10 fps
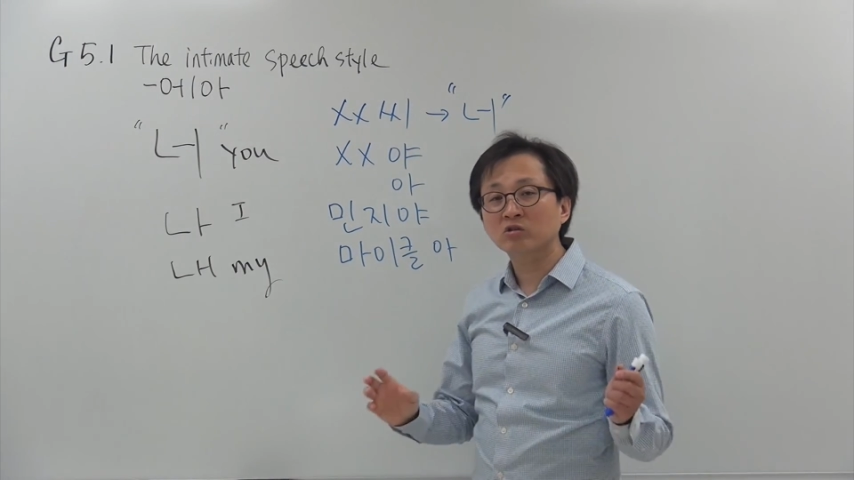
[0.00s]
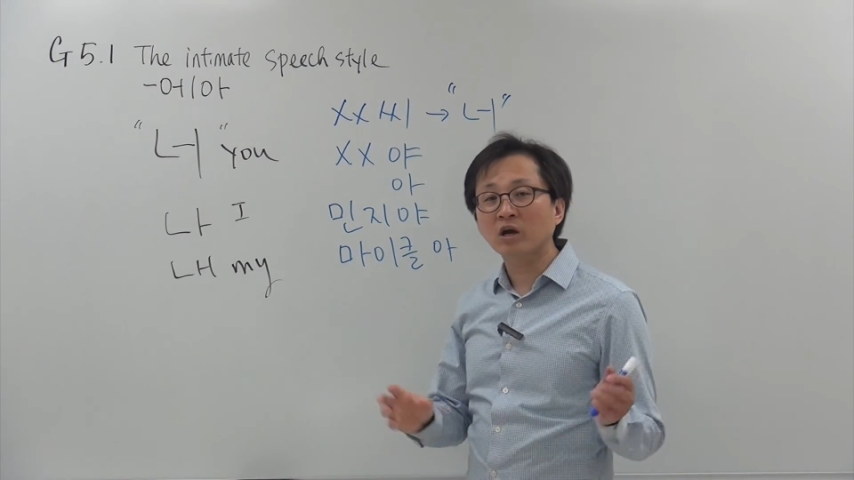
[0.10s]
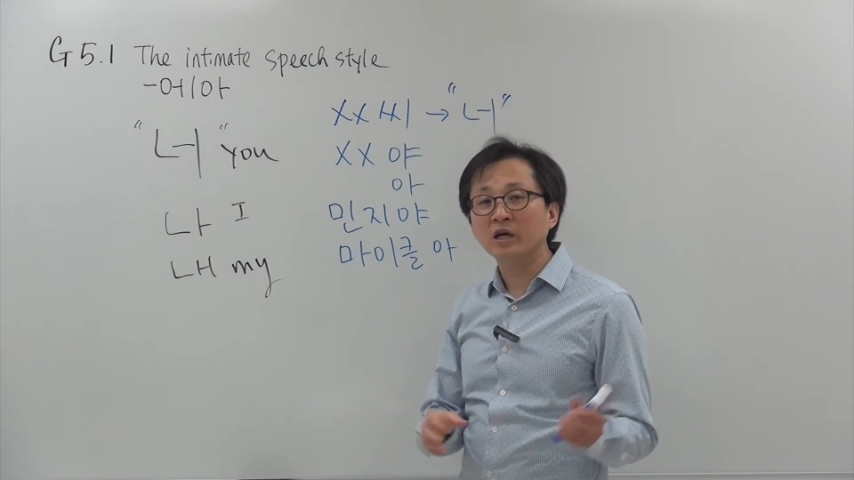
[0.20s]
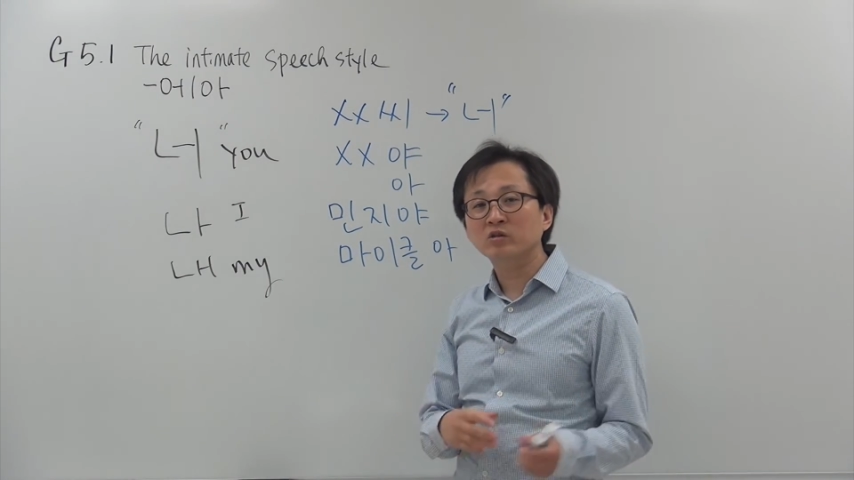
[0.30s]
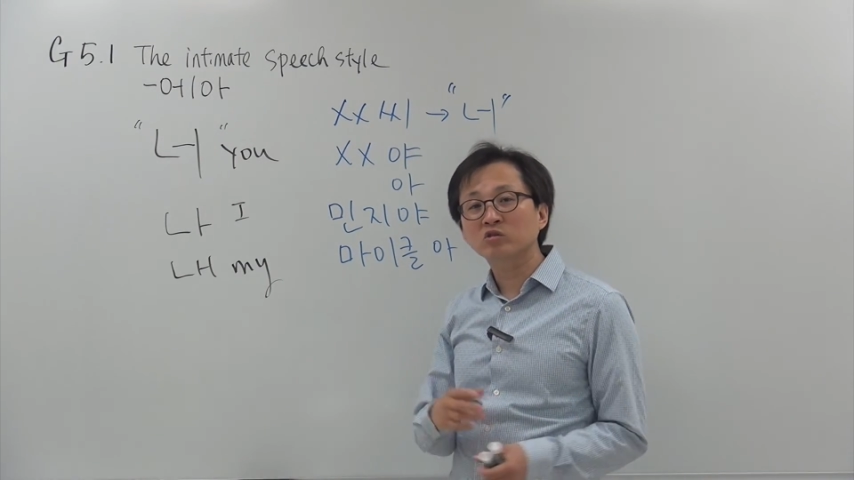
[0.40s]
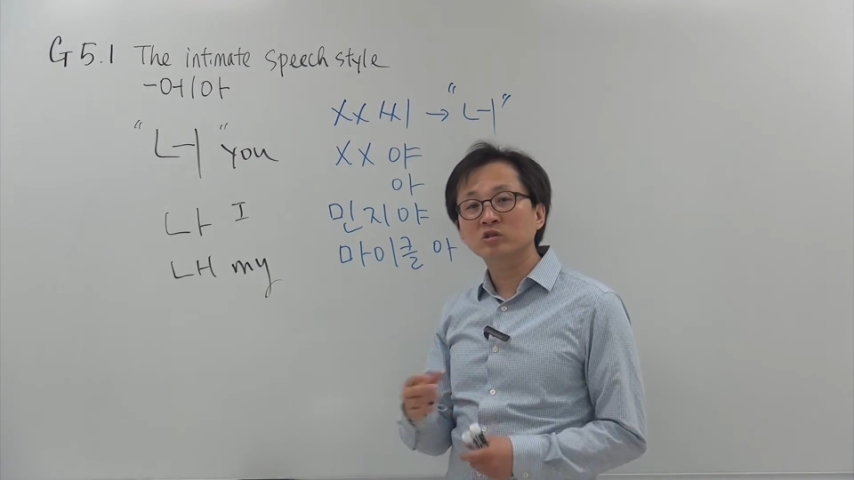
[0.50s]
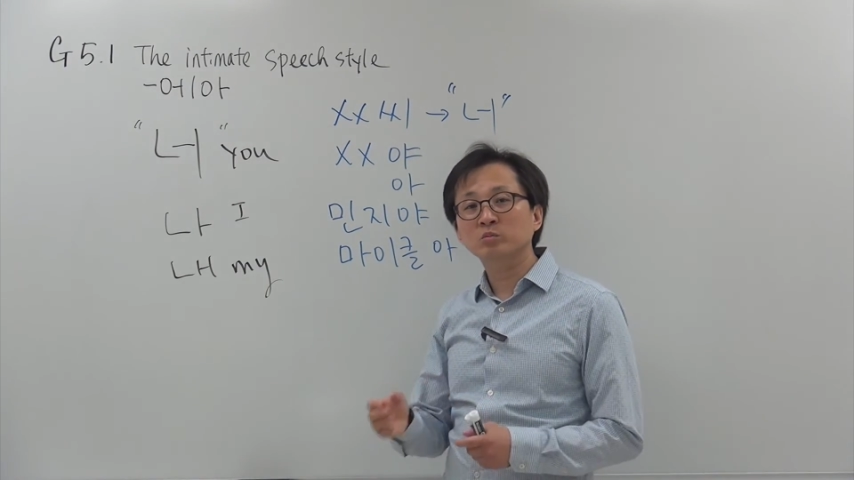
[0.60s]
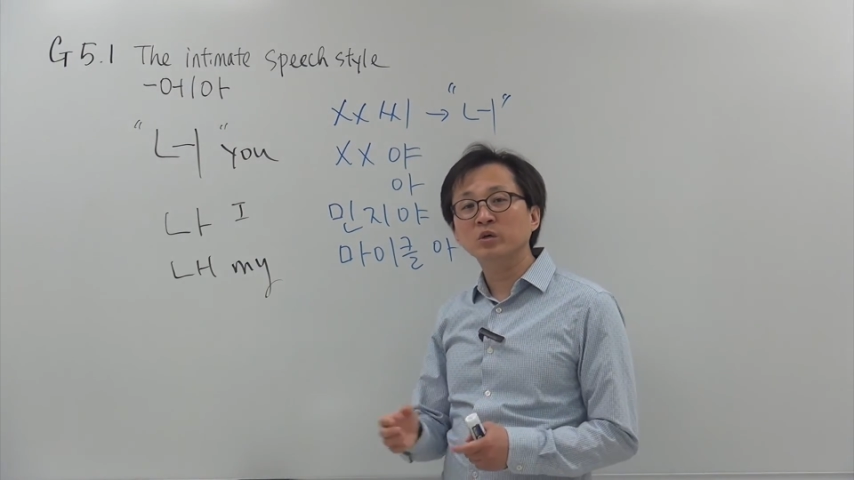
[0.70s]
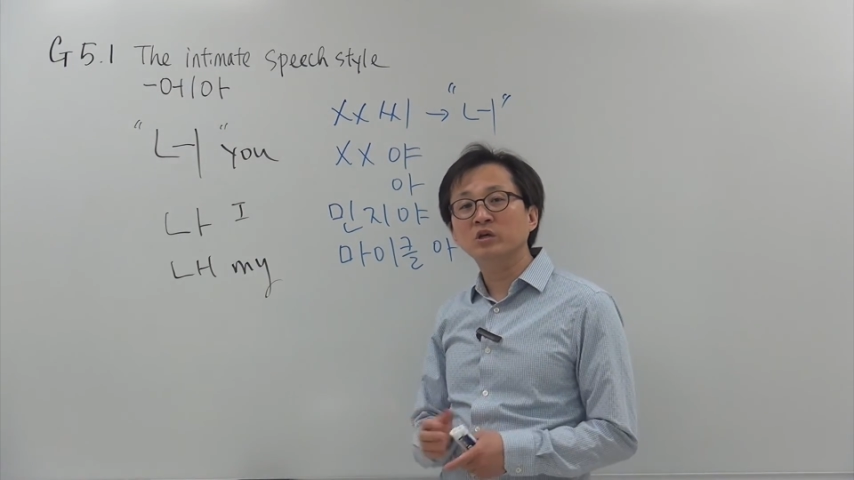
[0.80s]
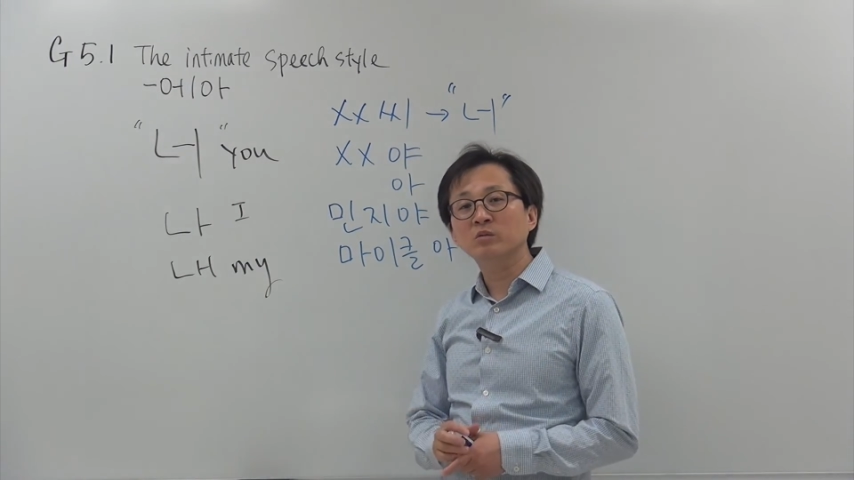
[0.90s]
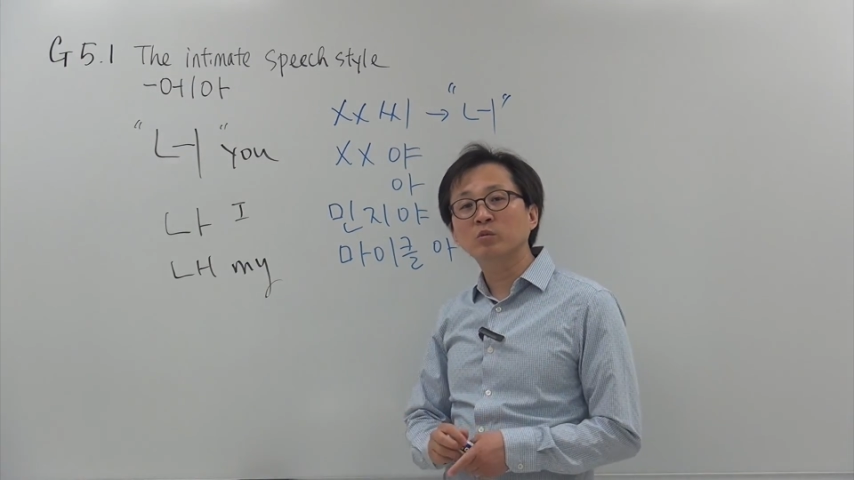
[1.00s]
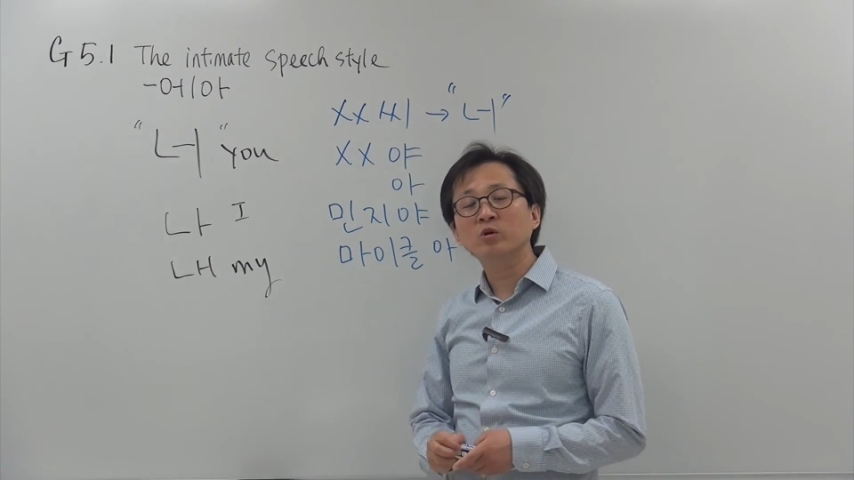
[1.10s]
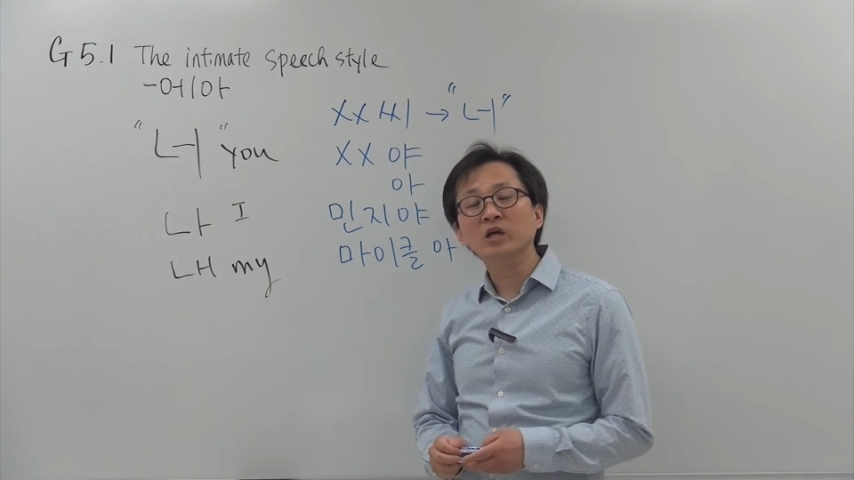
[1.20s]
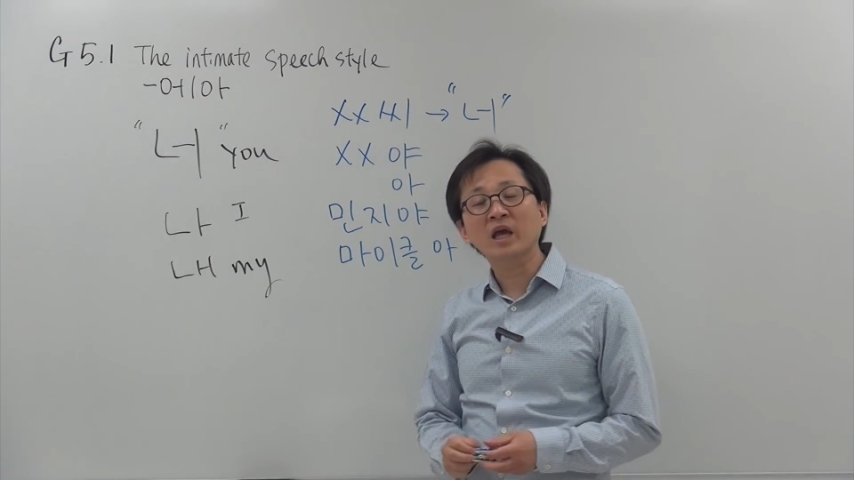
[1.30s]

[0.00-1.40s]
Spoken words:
try to speak more